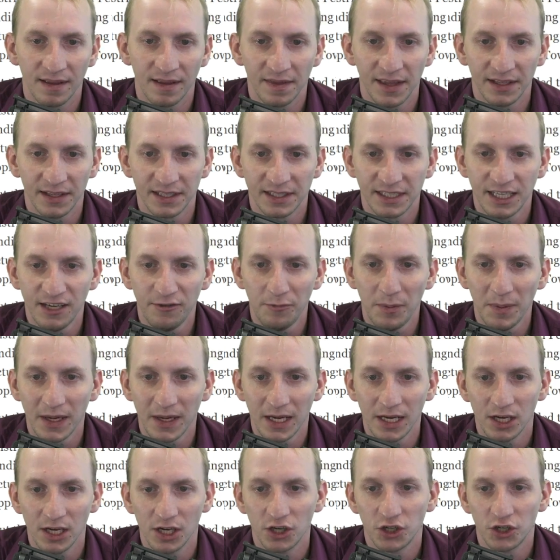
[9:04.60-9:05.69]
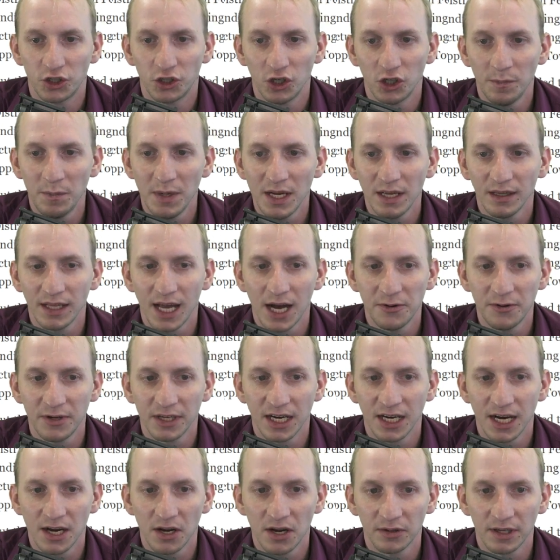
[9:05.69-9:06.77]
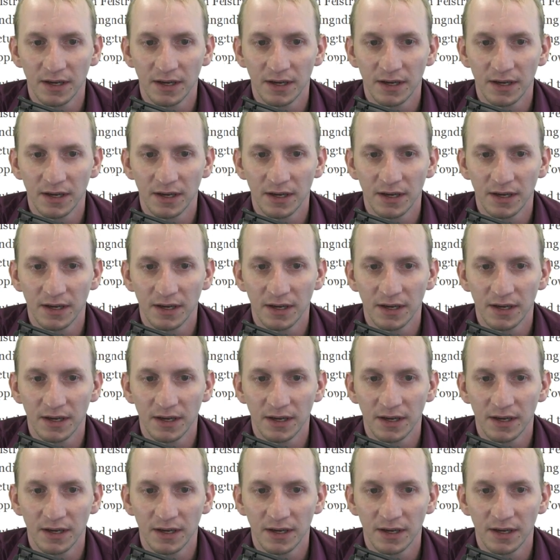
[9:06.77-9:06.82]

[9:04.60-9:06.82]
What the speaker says: that the CFPD should be allowed to carry out